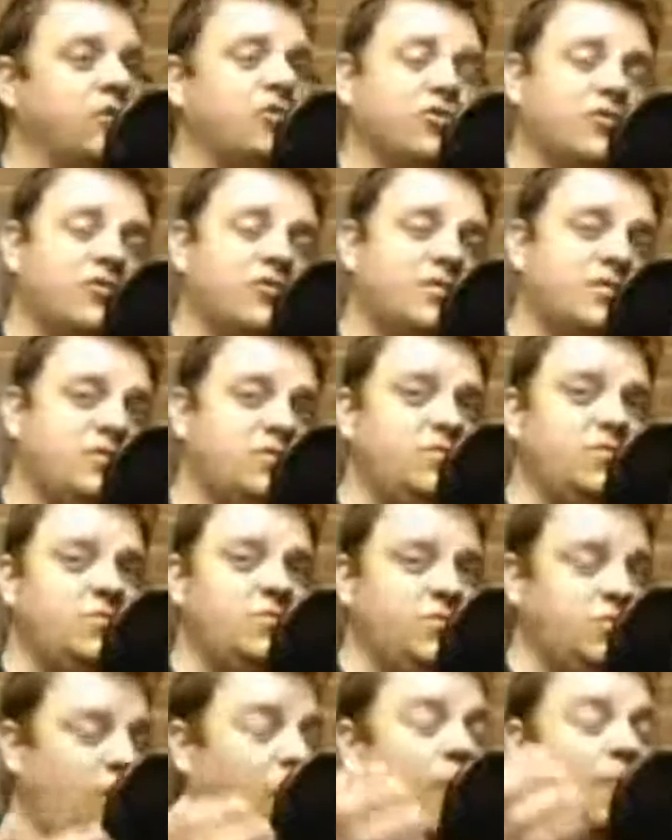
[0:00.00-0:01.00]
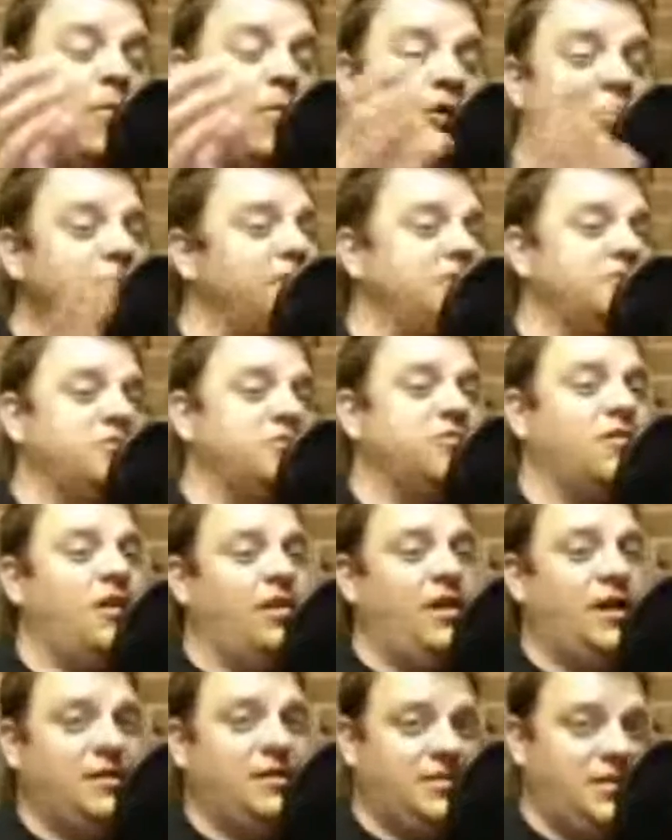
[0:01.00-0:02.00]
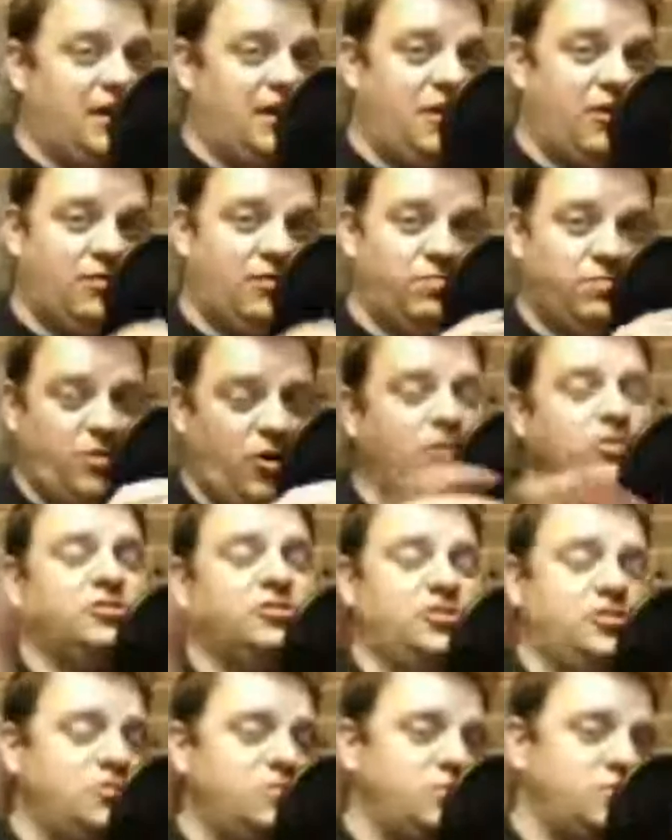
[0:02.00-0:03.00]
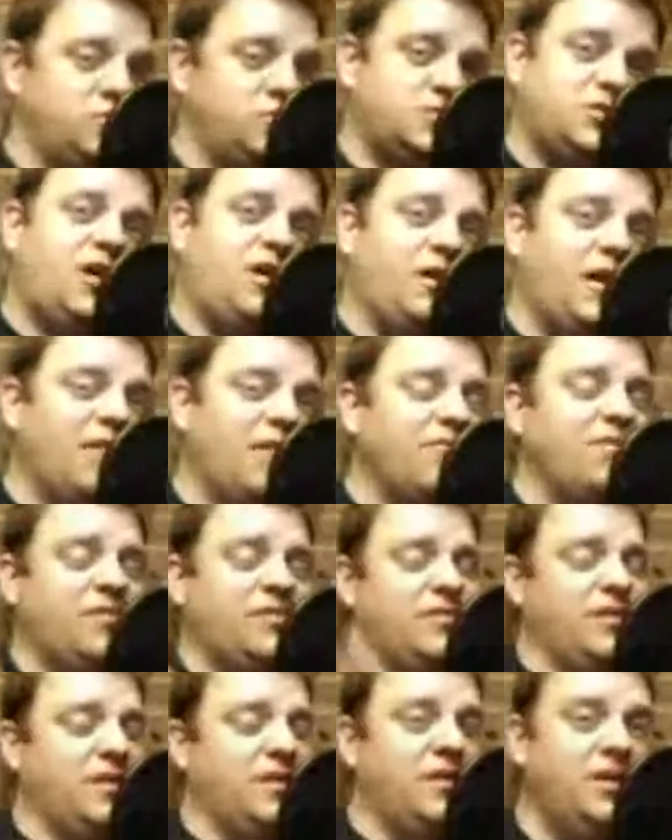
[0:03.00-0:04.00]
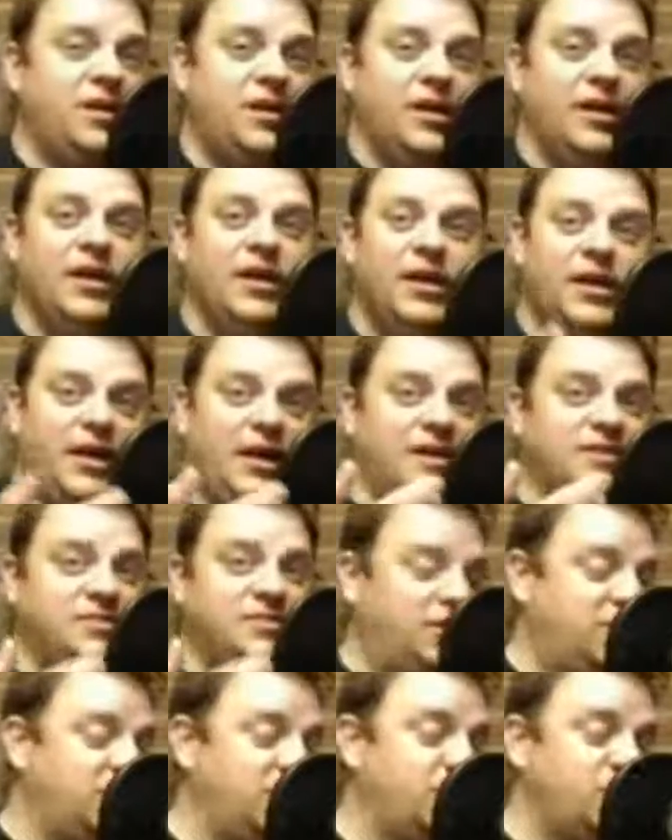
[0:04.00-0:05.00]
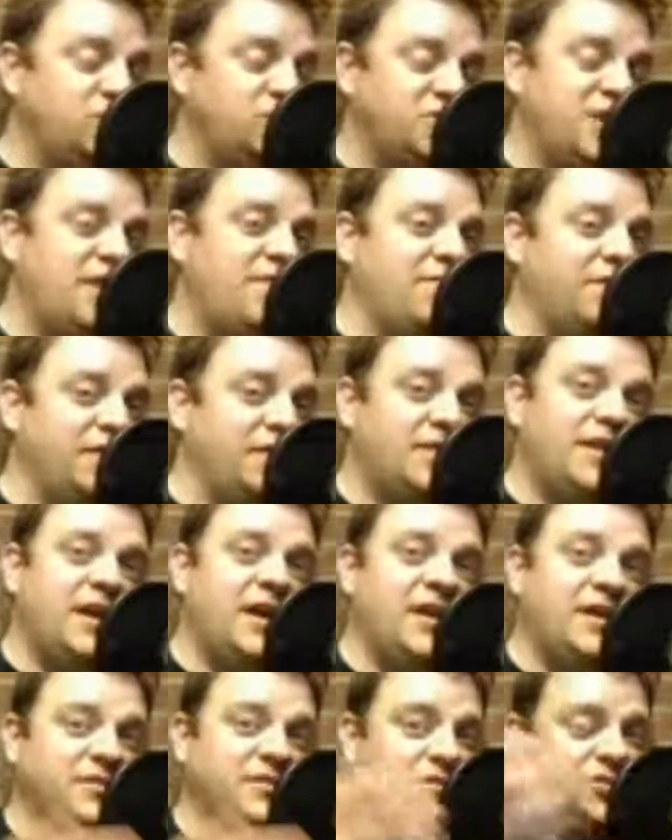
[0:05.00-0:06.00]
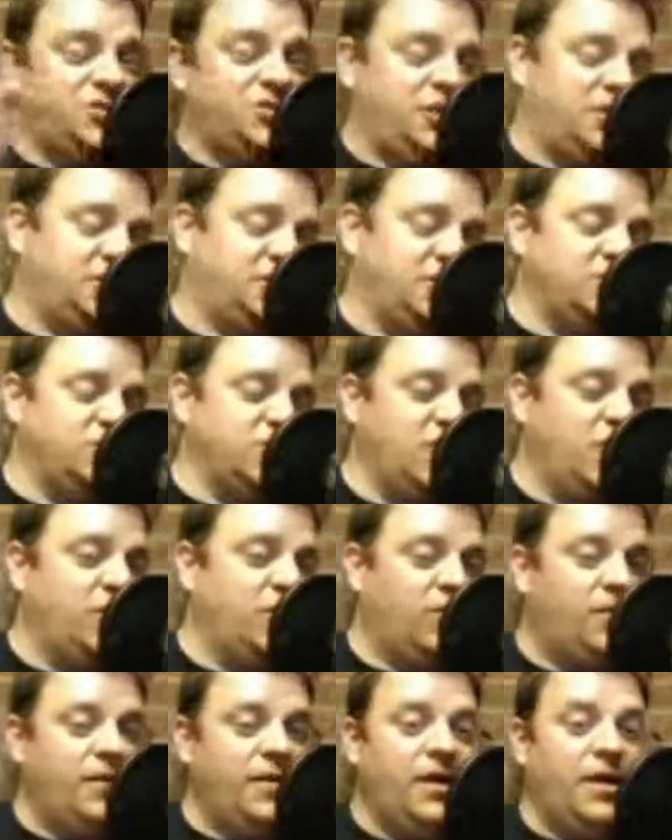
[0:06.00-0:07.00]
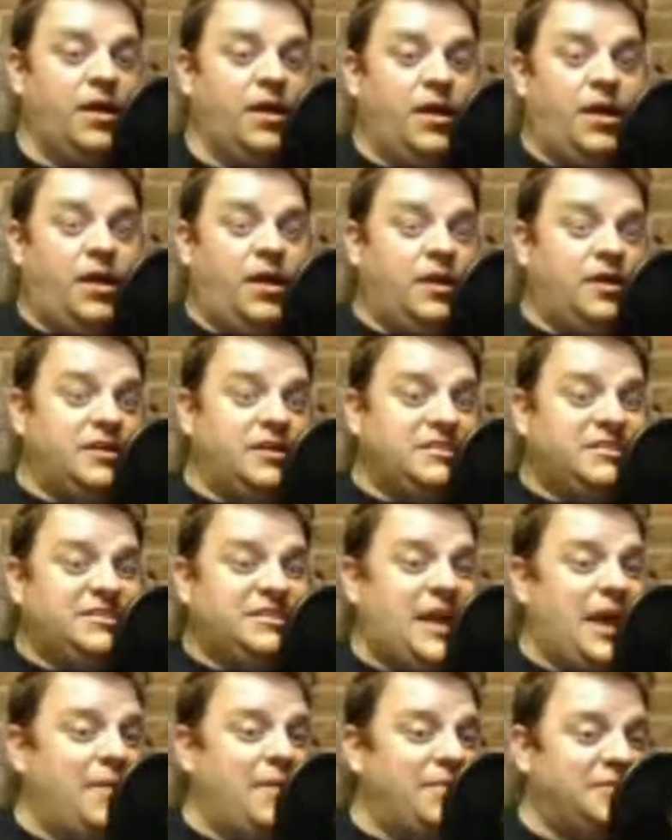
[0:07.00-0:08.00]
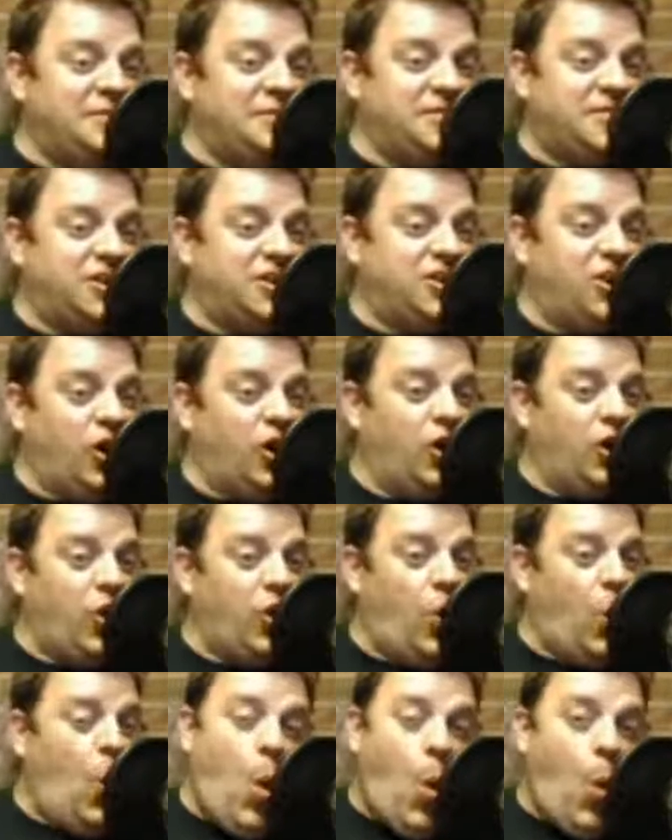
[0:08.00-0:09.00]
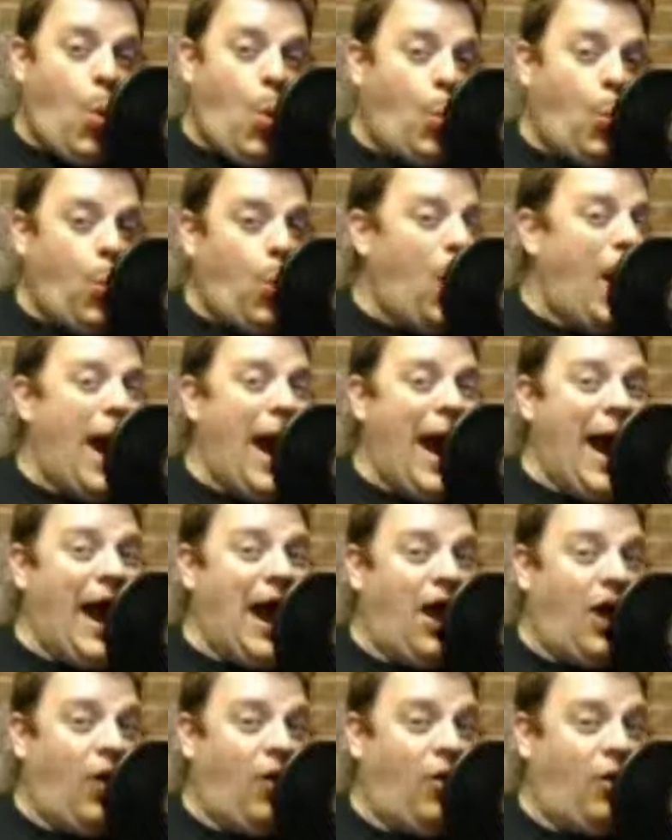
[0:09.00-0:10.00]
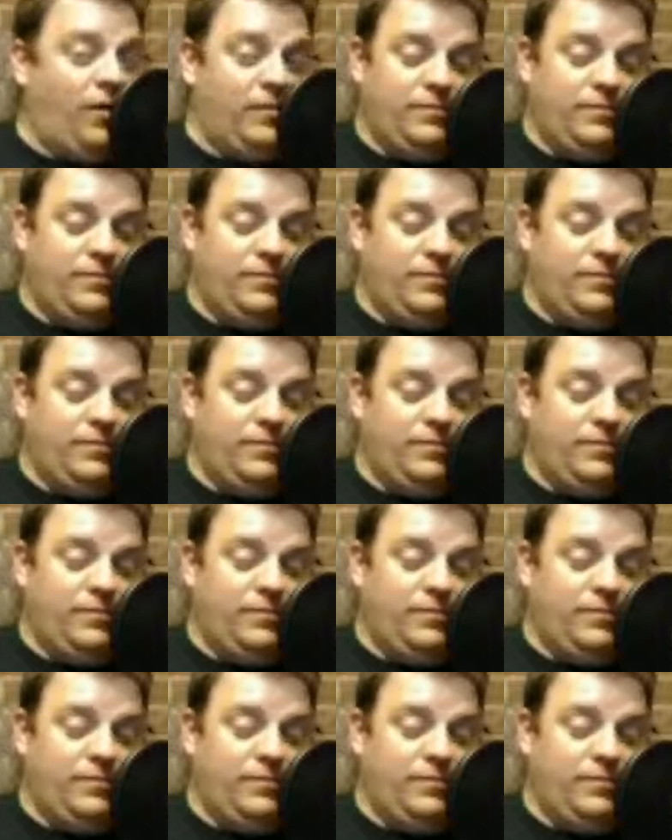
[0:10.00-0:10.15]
You're the dude. All movies are all like that. All cartoons, all everything is a dude saving the day because a chick's in trouble. Samus is a girl. Wow.